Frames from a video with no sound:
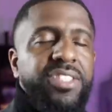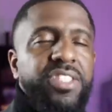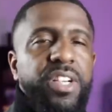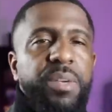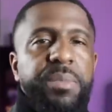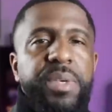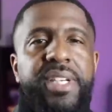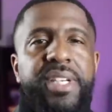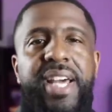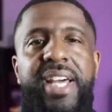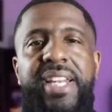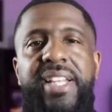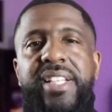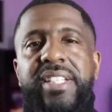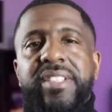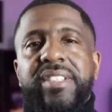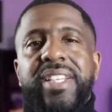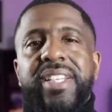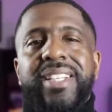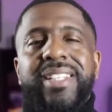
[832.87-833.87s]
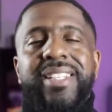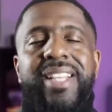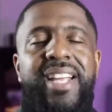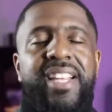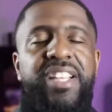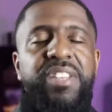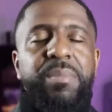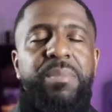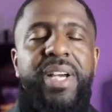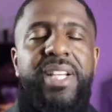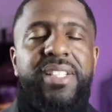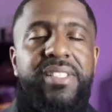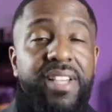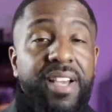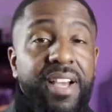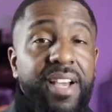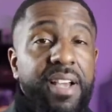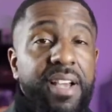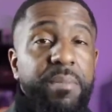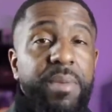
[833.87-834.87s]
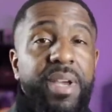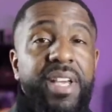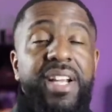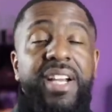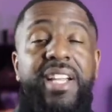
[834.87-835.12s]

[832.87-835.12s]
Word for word: gentlemen, that is it. That is my time, man.